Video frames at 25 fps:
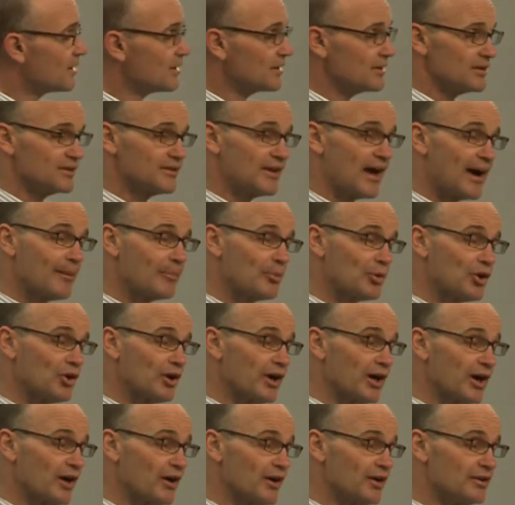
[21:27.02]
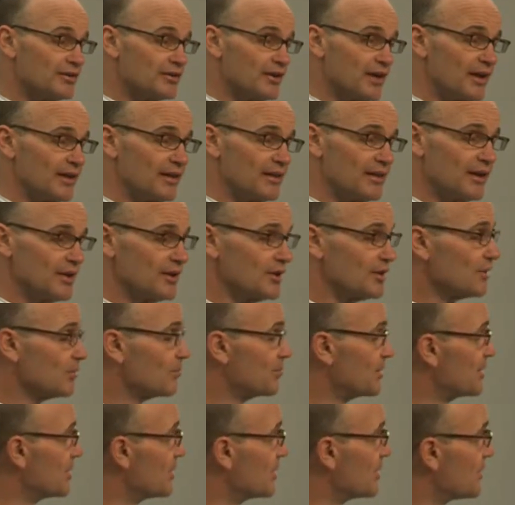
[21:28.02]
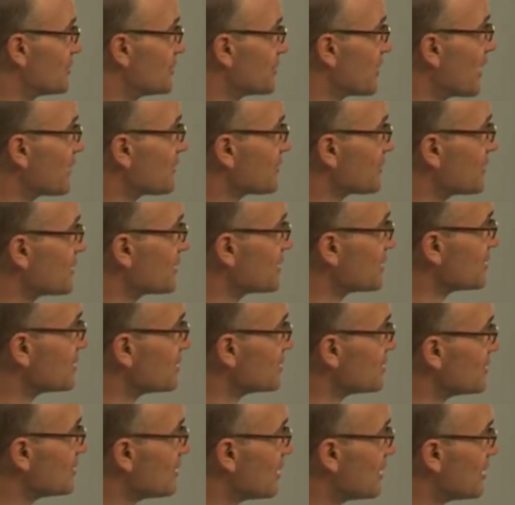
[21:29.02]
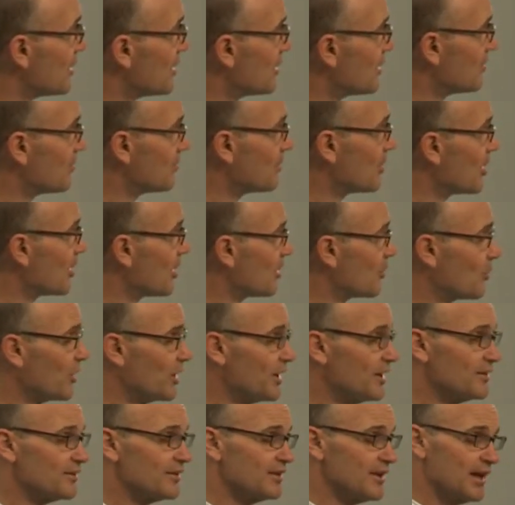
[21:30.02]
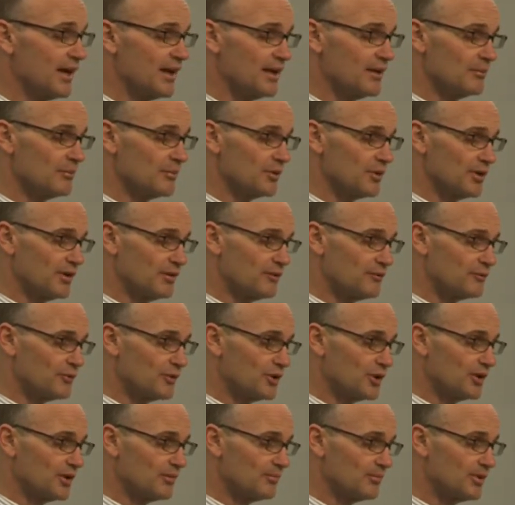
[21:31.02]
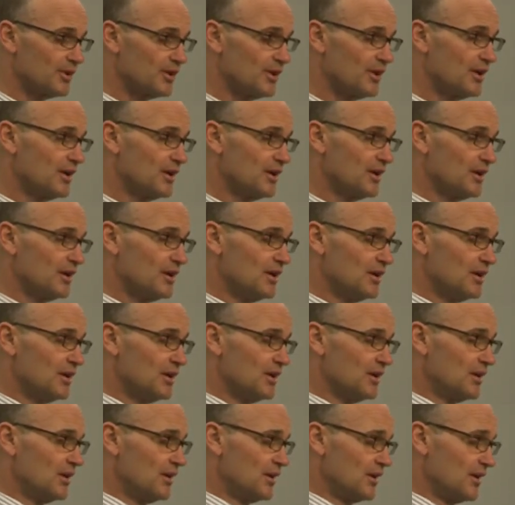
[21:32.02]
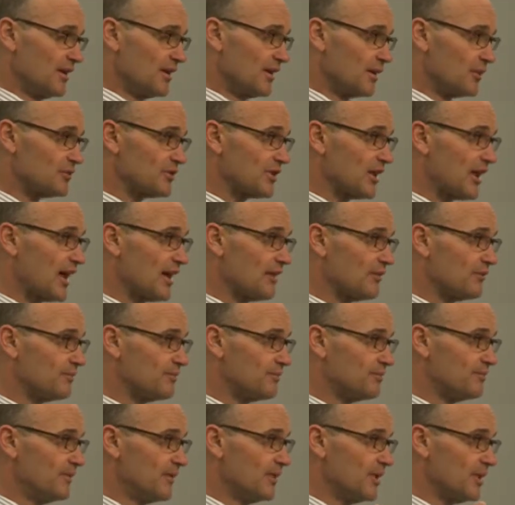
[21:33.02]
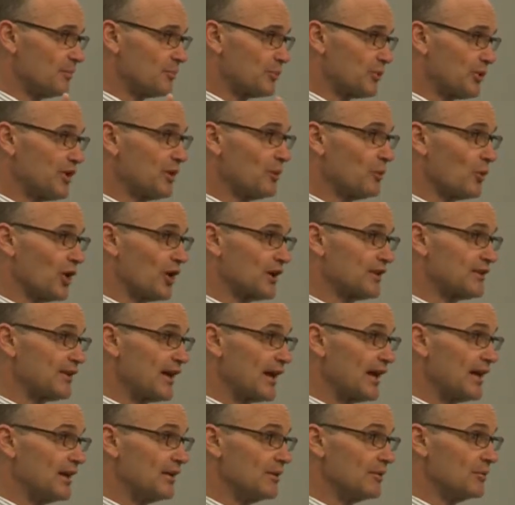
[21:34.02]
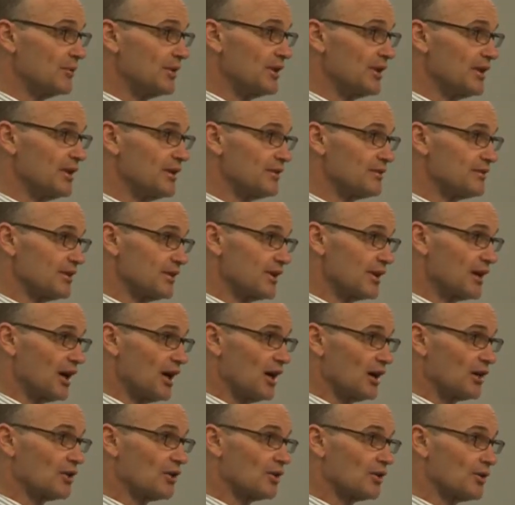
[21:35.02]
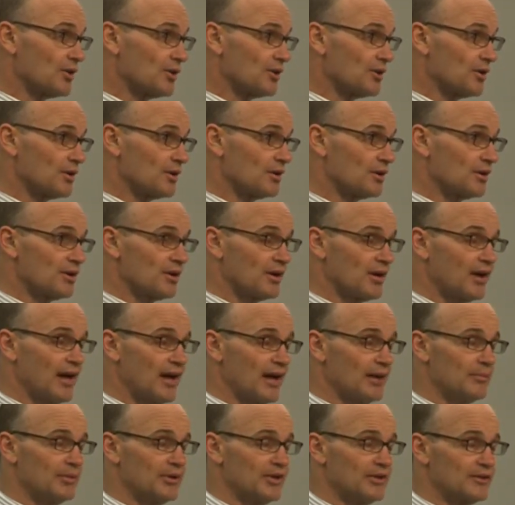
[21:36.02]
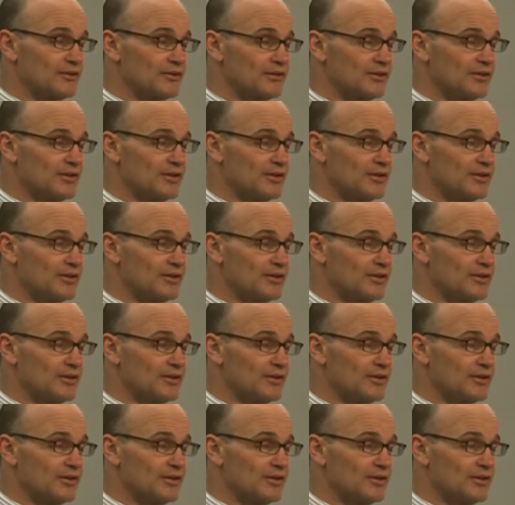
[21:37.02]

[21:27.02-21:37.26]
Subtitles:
The topical areas that you'll be addressing are ones that were informed. There was a lot of pre-work done with this, and Concur had